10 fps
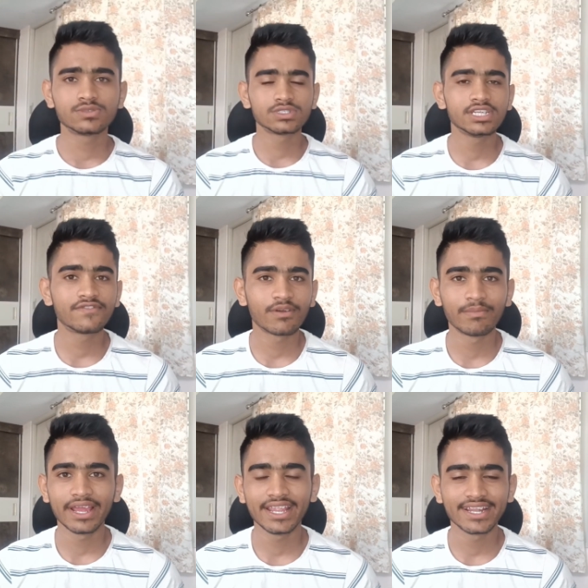This was it from
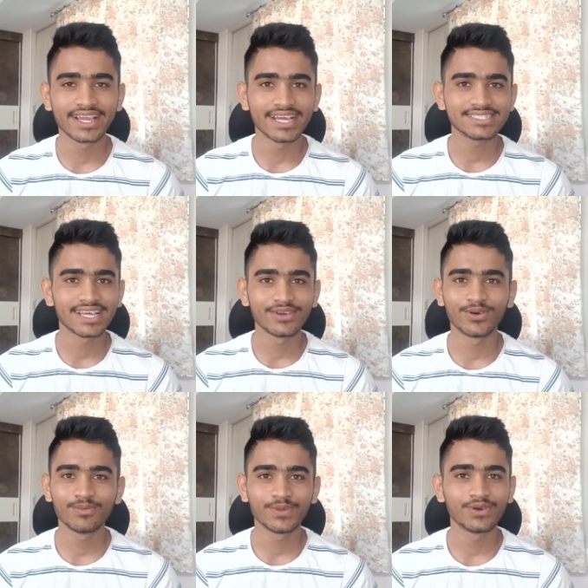my end guys. I
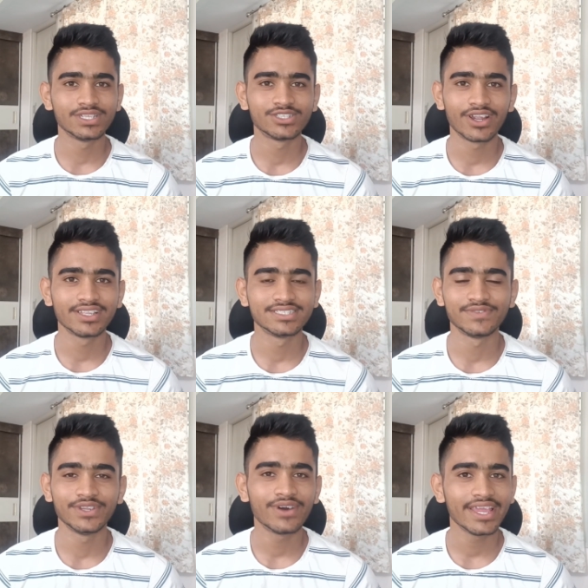hope you enjoyed this
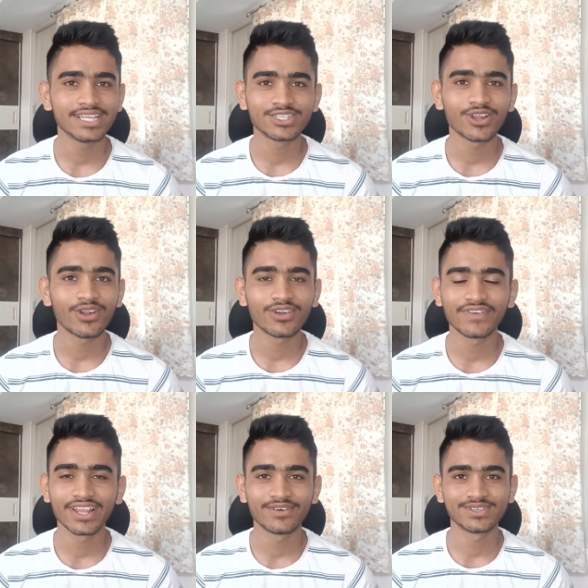video. I enjoyed a lot
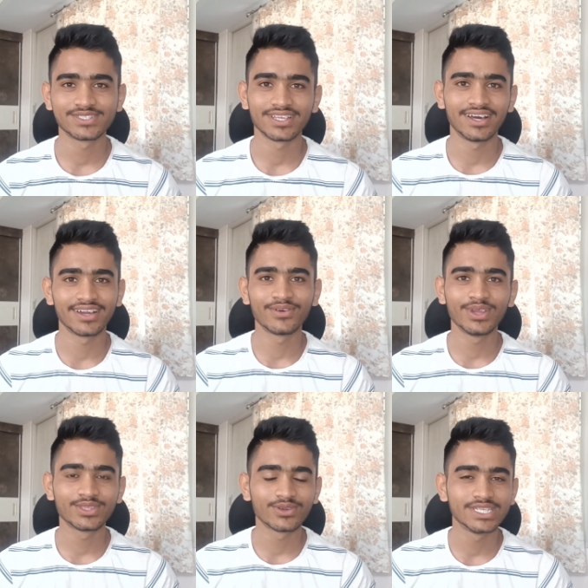while I was uh,
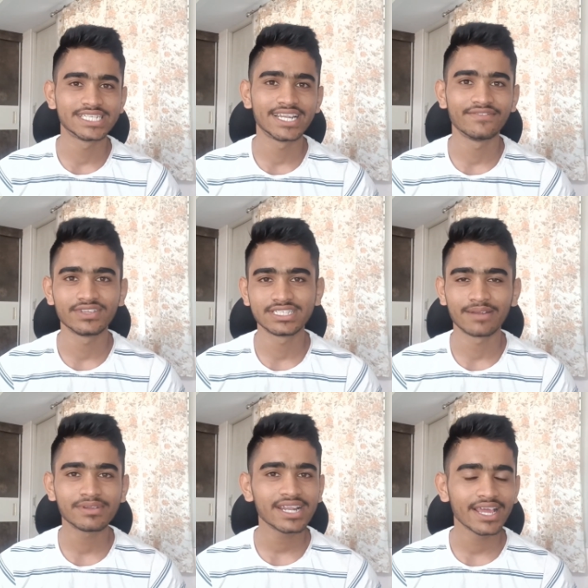going through each and every
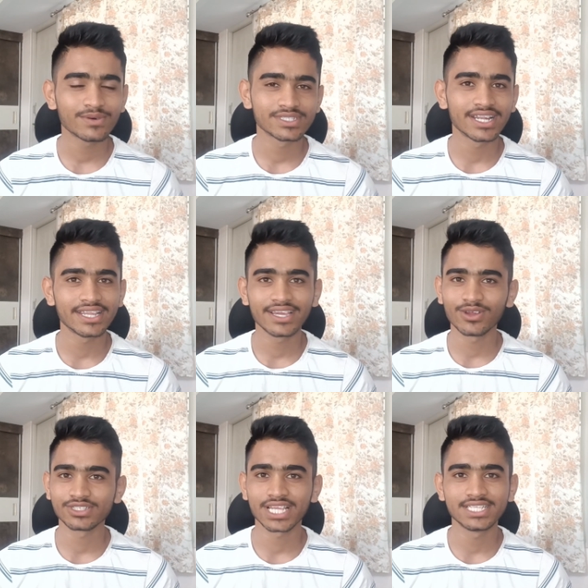chapter and I was getting a
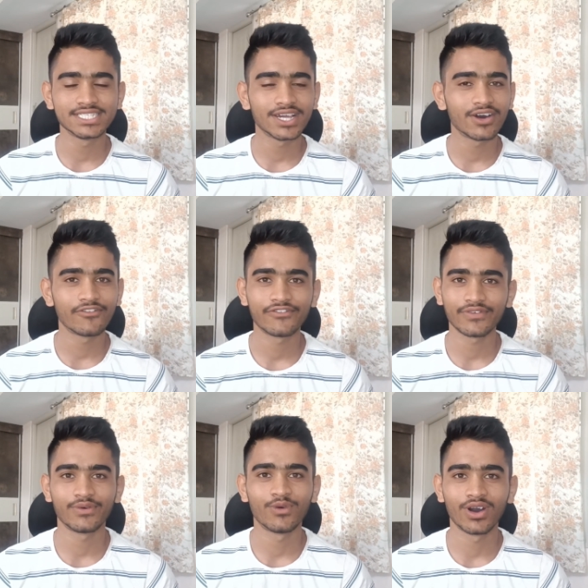nostalgia
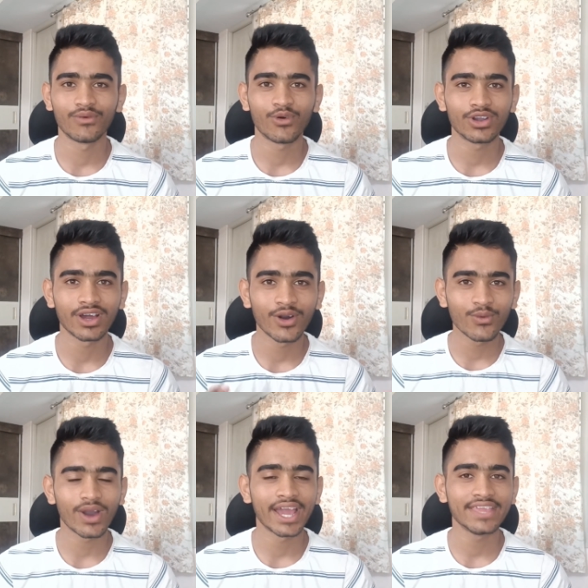of uh, what
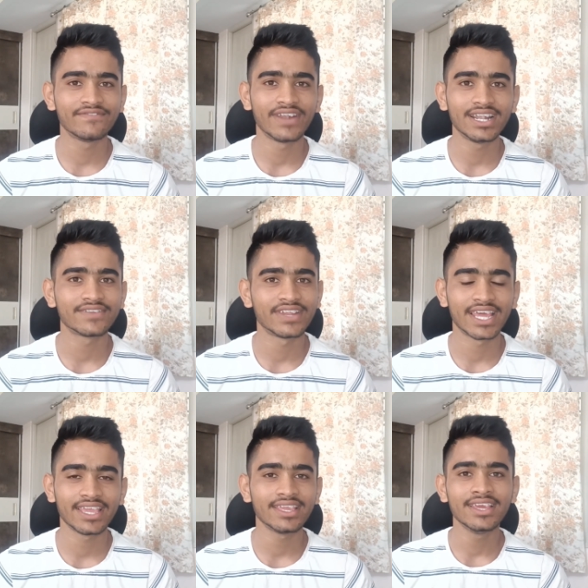how I felt when
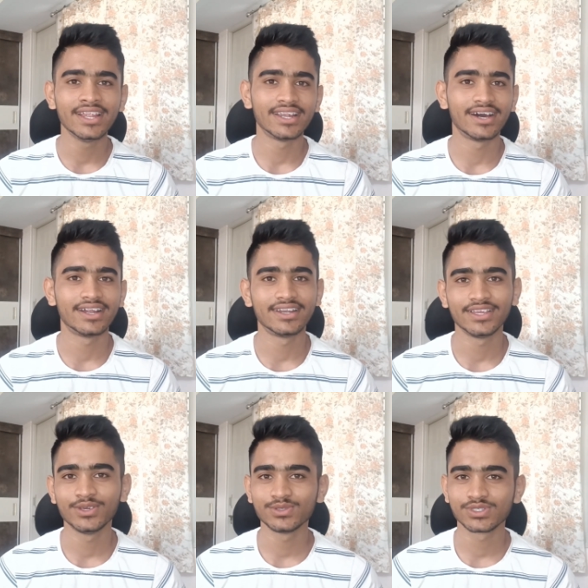I uh,
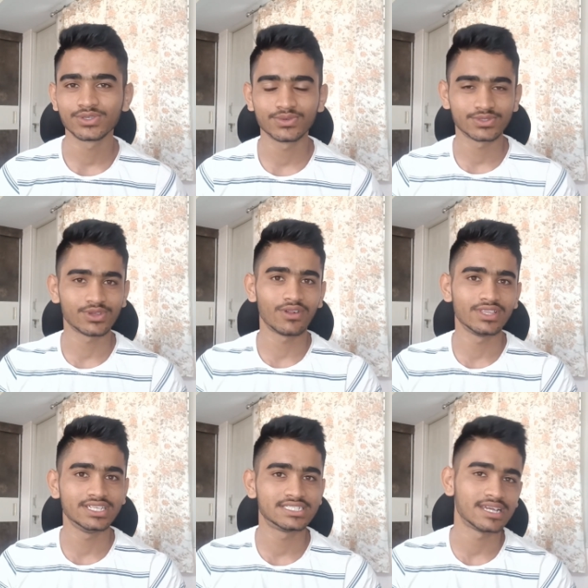used to
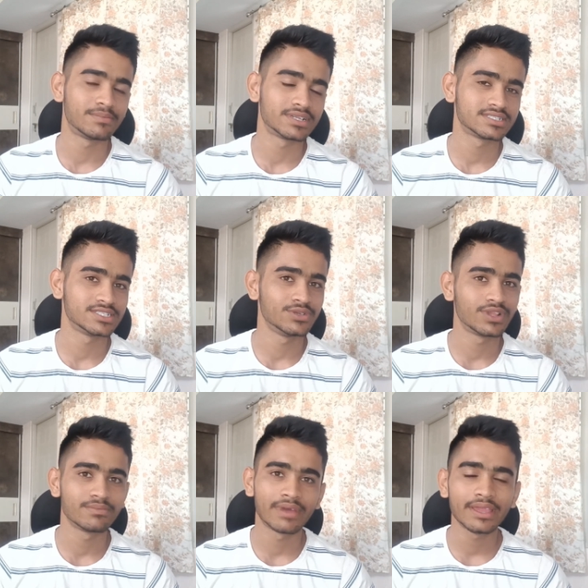solve these chapters
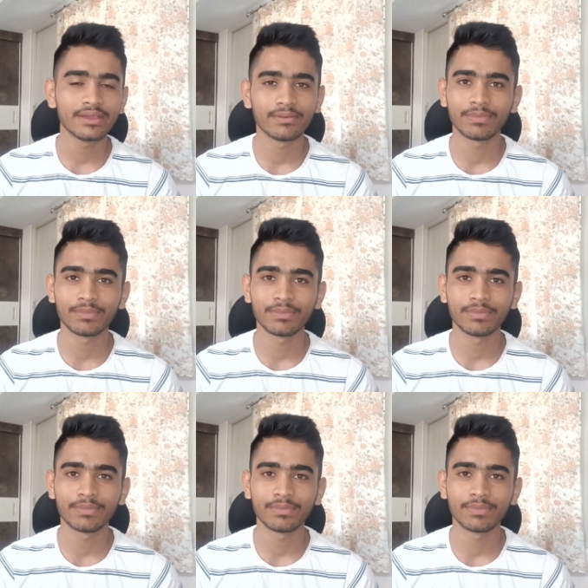during my